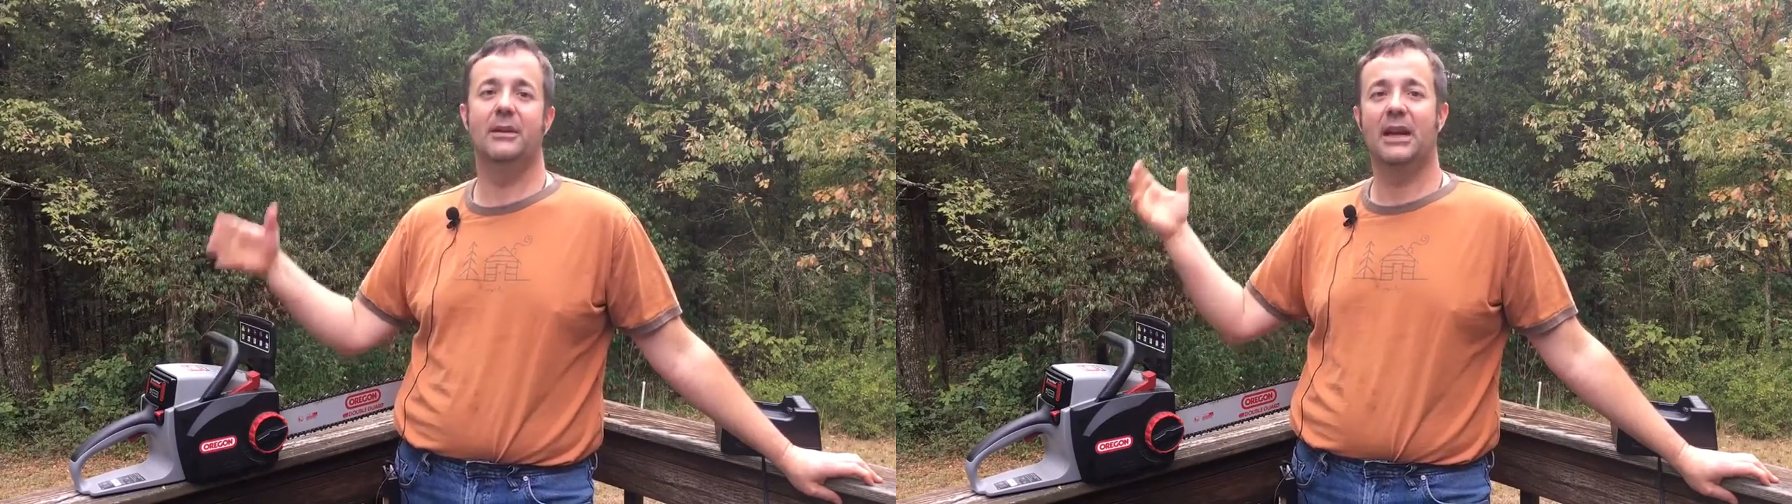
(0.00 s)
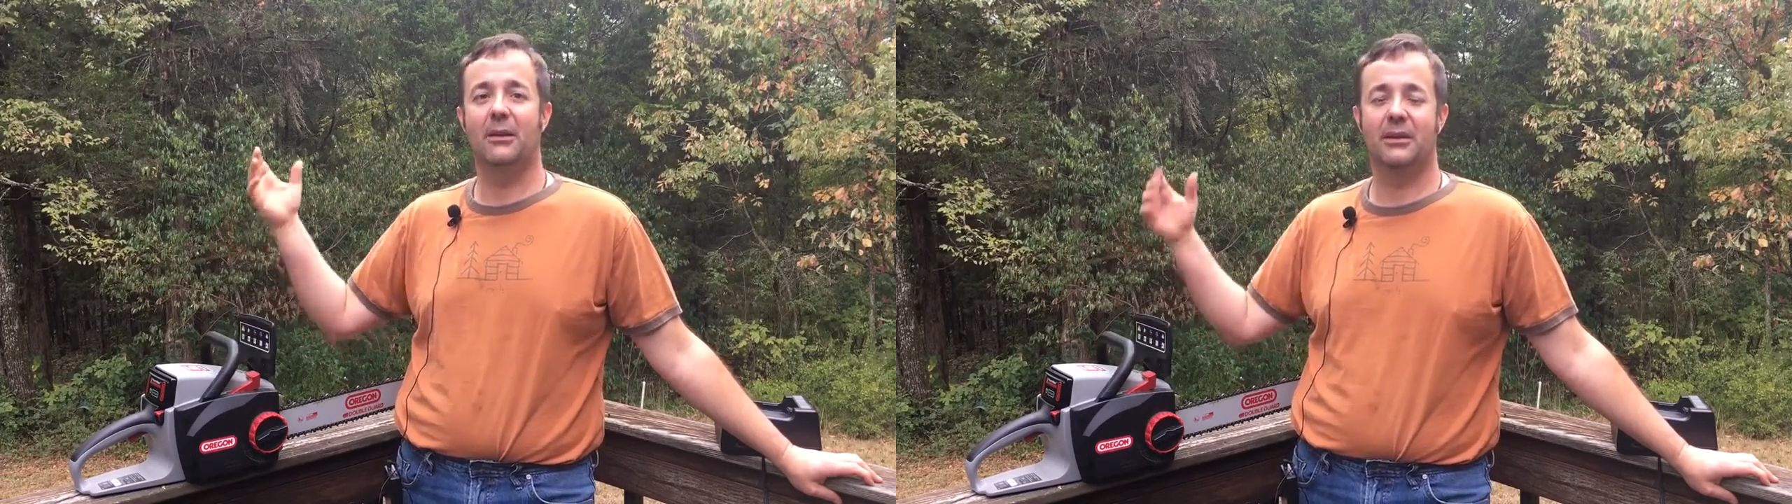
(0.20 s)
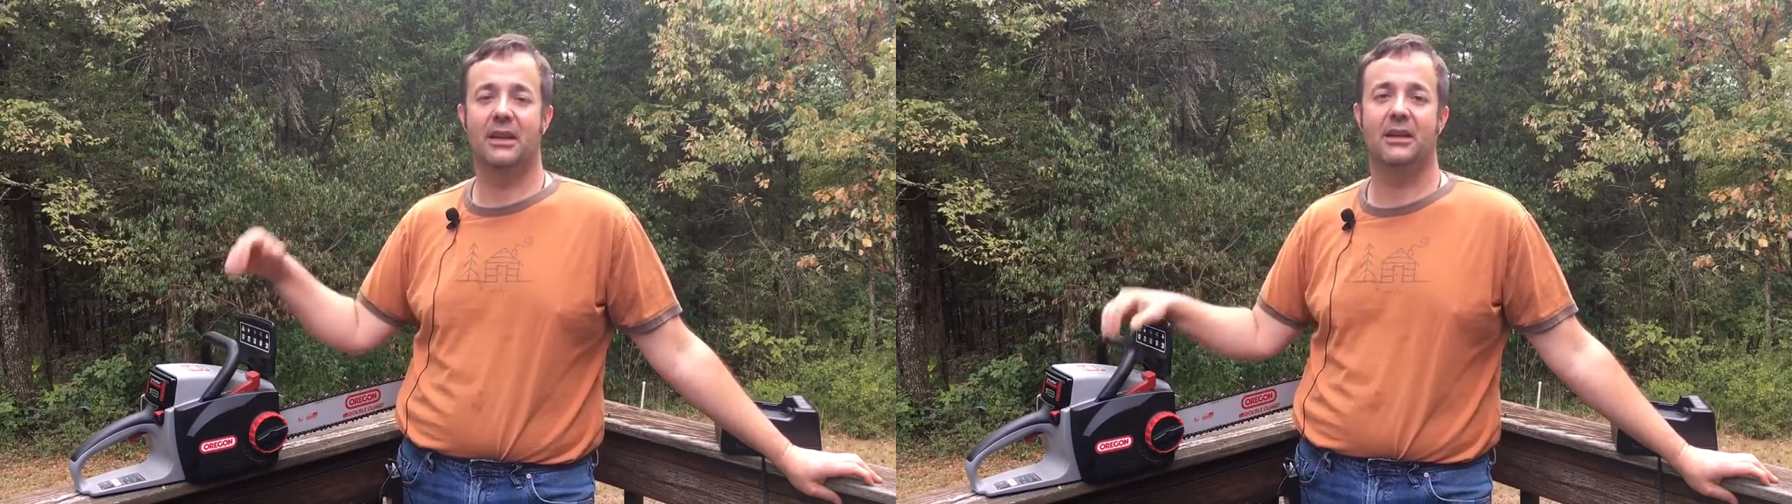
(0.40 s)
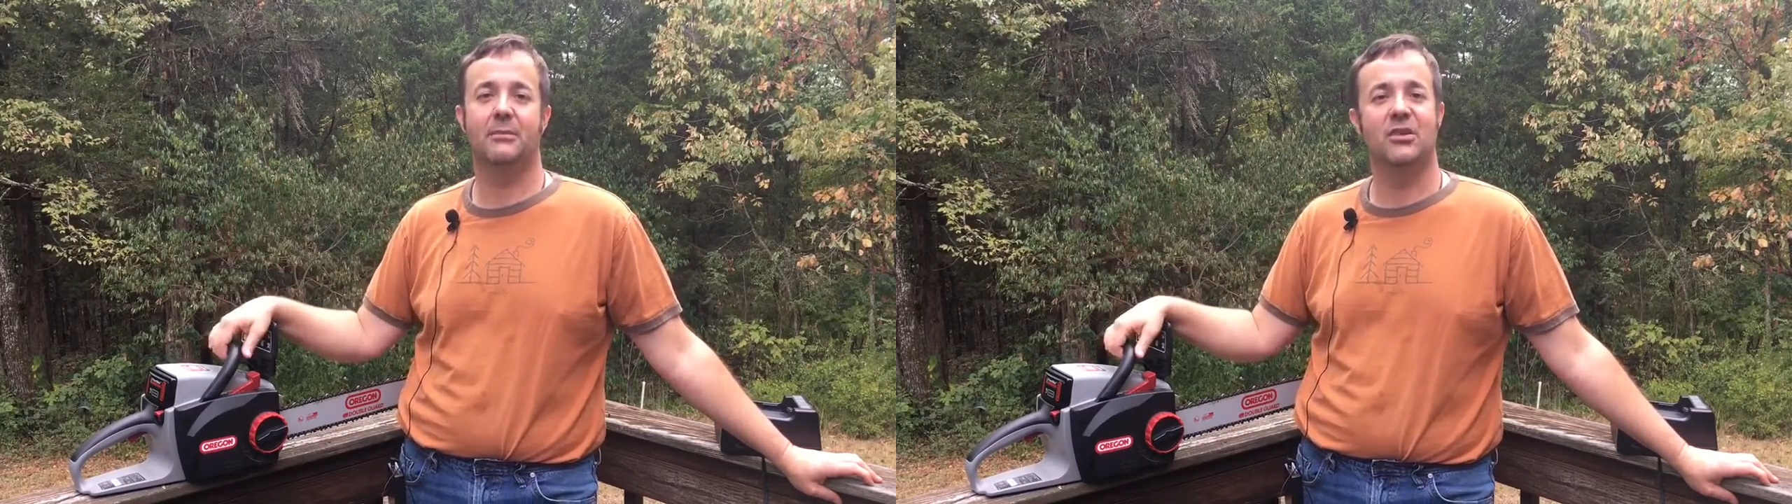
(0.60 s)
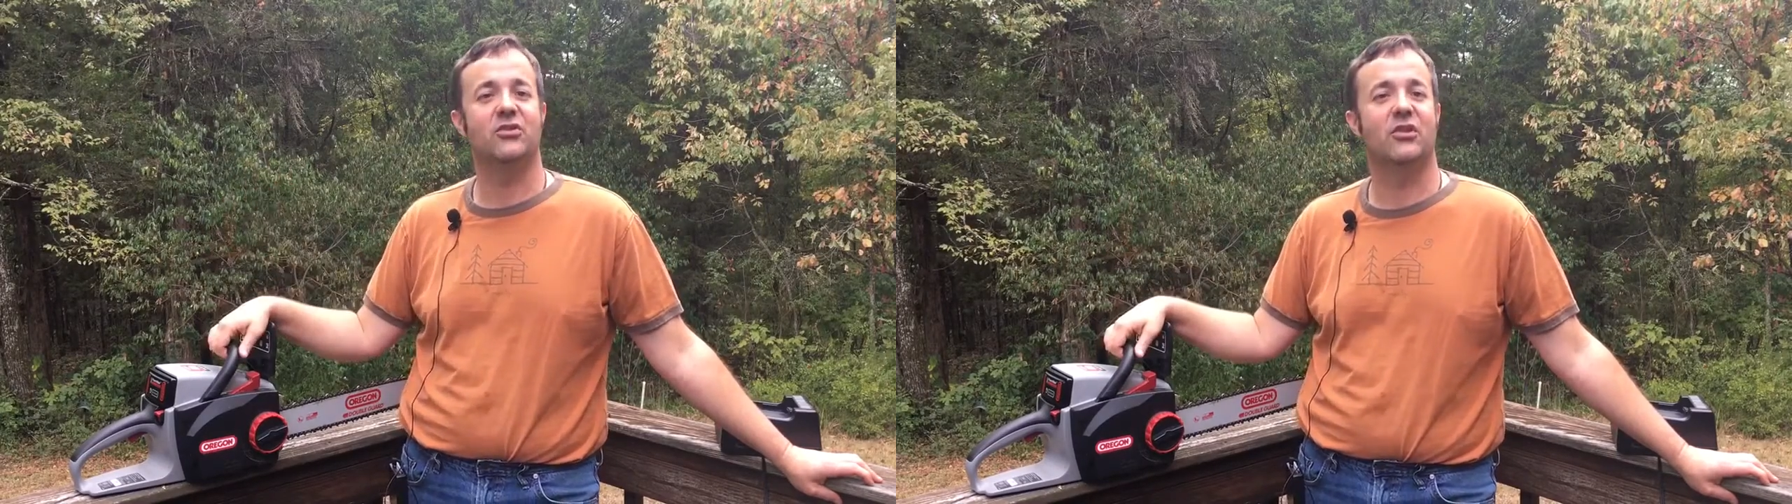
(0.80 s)
I would get
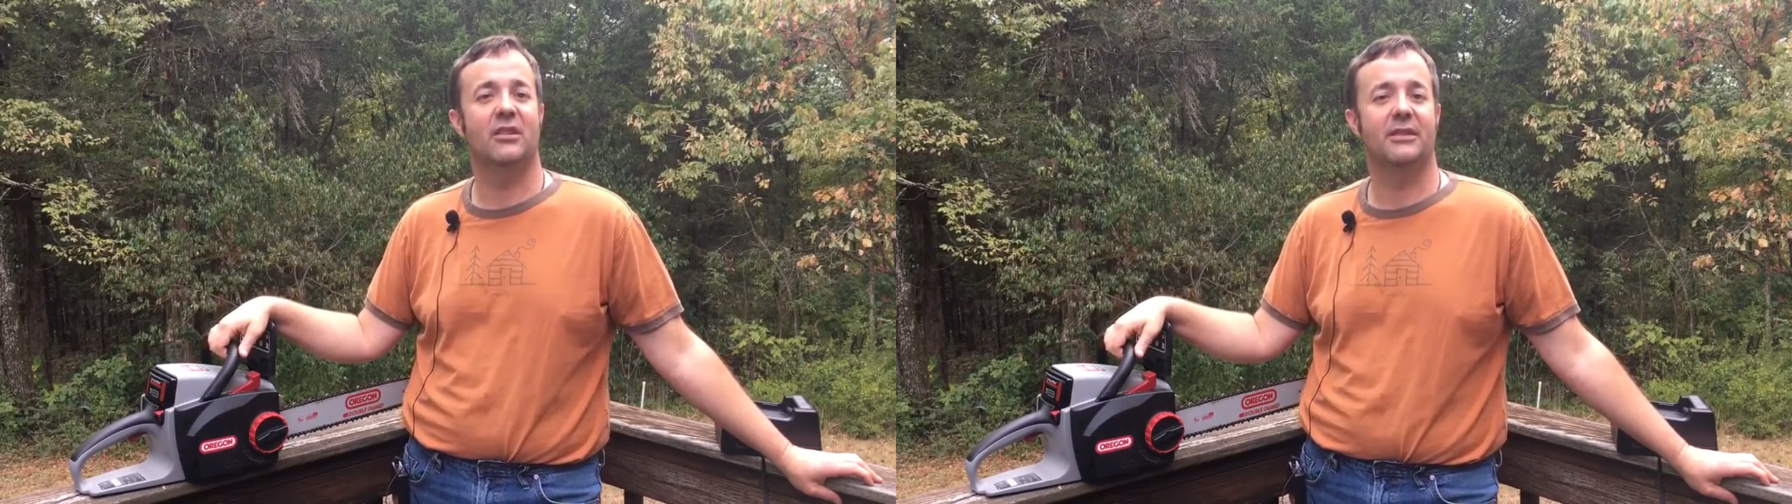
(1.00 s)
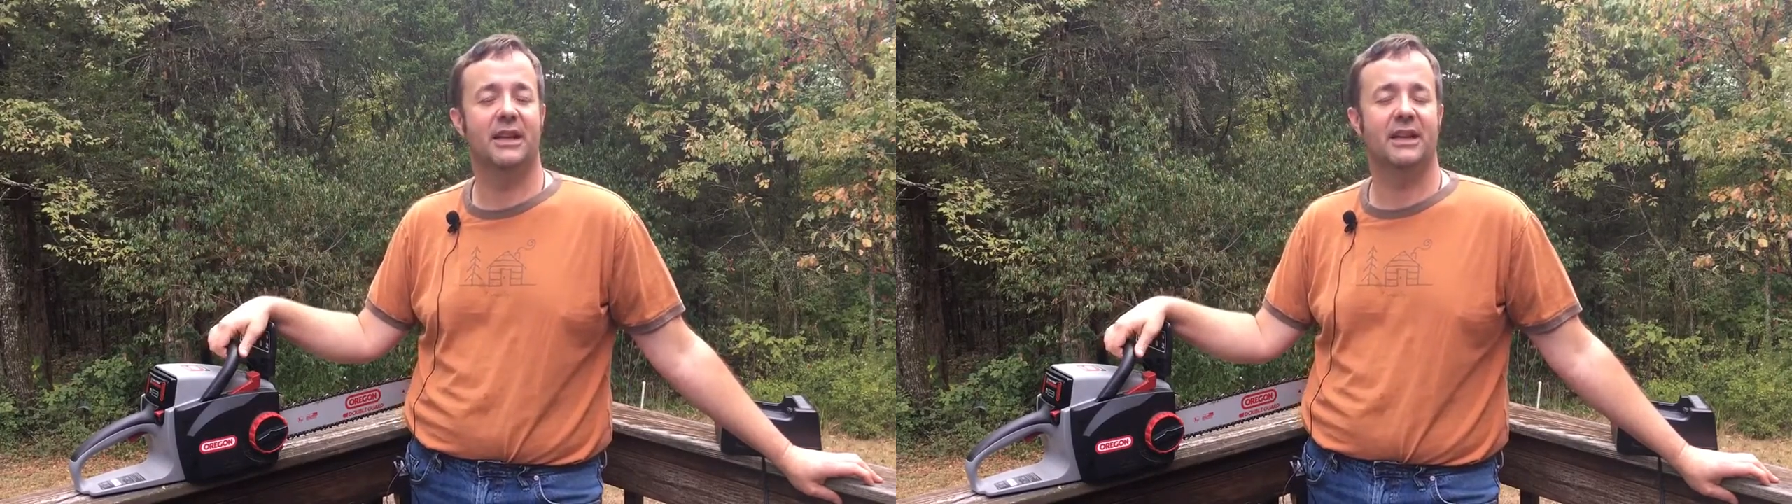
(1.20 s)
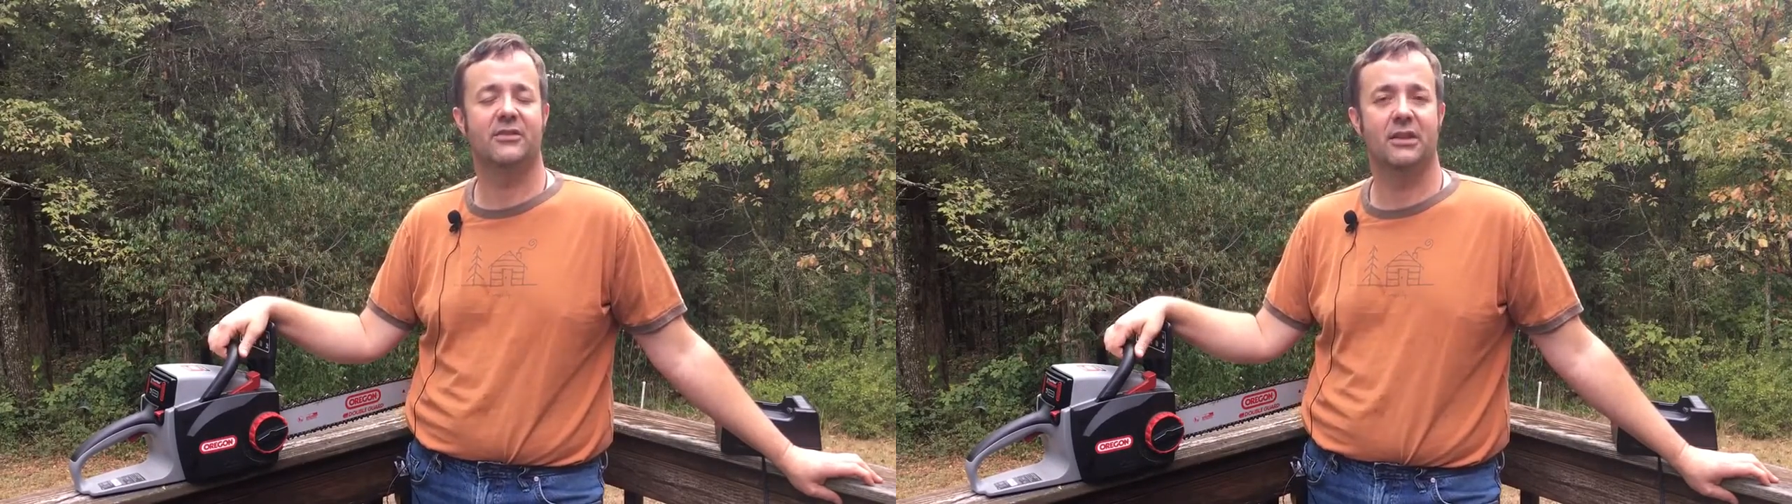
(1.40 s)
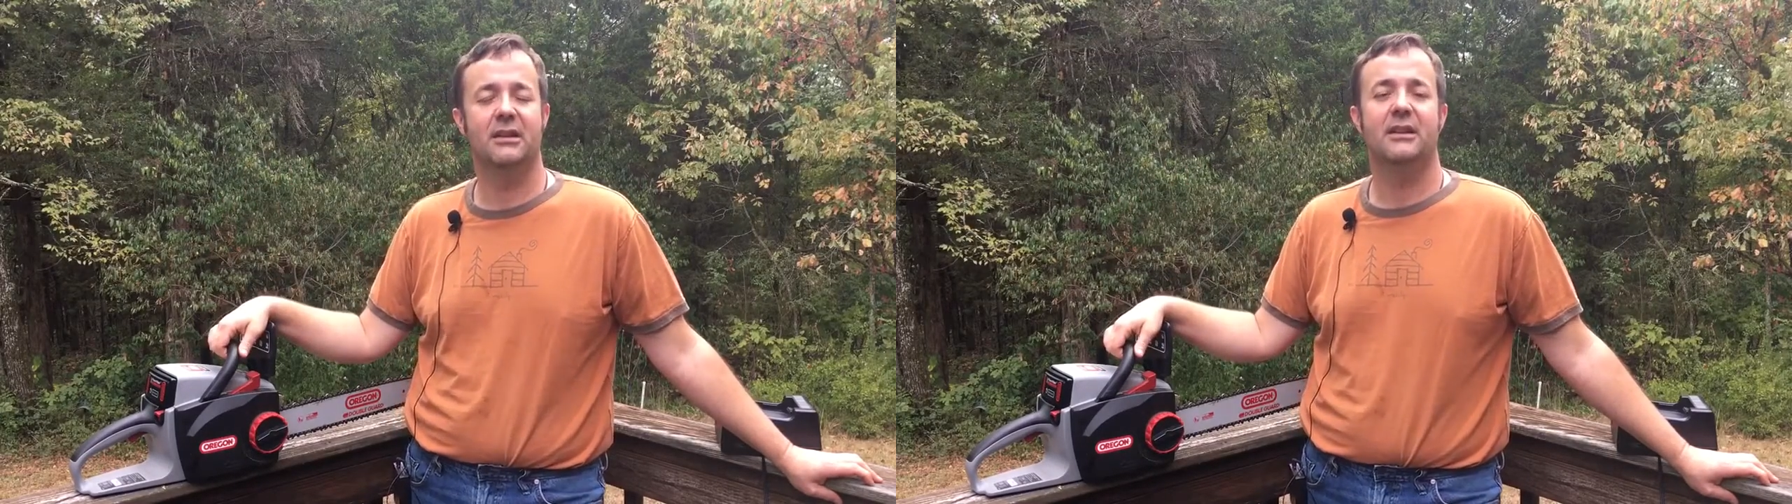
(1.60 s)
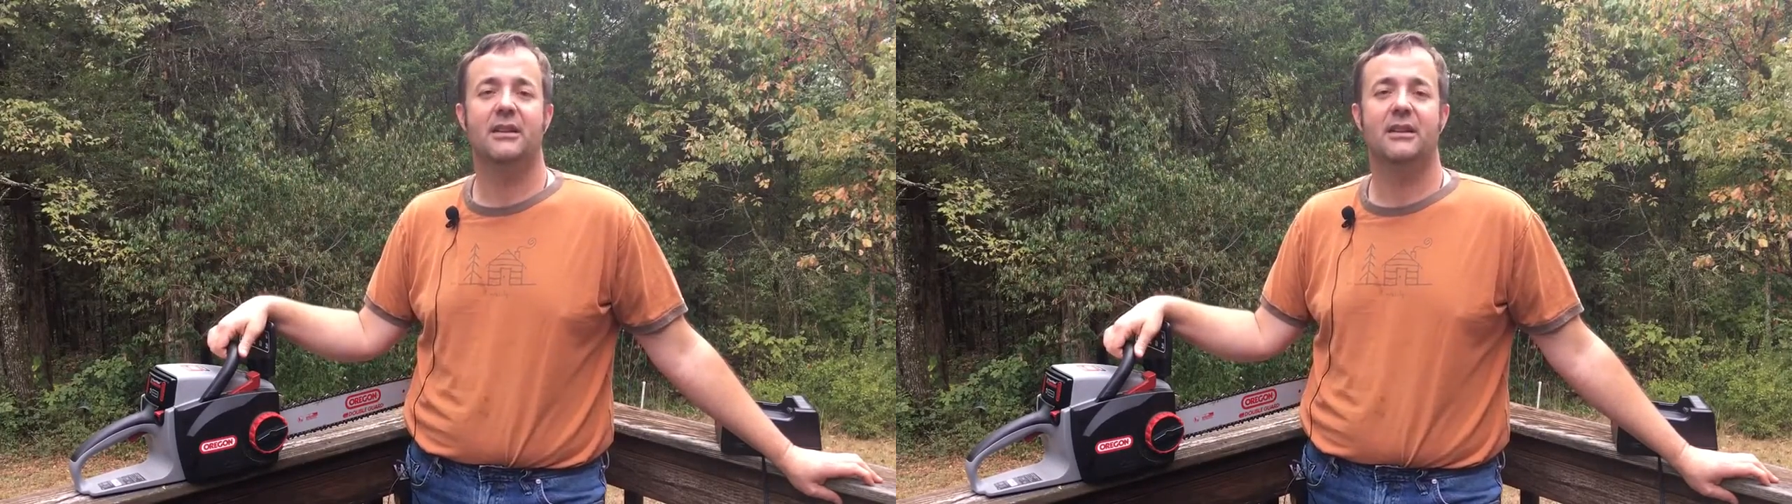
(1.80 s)
commission off of that. So